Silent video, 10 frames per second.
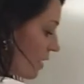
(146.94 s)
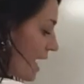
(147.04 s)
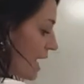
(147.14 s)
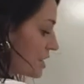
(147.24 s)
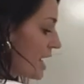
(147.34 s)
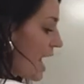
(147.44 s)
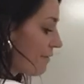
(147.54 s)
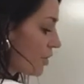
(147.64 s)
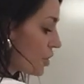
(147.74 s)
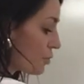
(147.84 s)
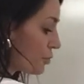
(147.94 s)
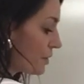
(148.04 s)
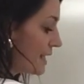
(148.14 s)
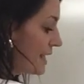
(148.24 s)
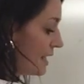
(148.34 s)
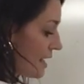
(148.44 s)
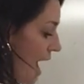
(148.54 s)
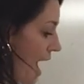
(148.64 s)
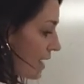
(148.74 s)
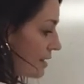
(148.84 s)
I actually have 3
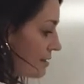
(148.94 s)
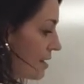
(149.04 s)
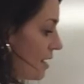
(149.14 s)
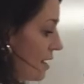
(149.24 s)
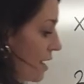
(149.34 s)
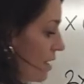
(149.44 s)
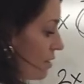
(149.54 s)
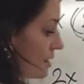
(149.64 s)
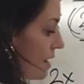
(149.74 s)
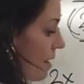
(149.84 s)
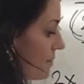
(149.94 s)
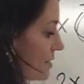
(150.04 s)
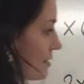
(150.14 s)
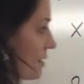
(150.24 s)
x-intercepts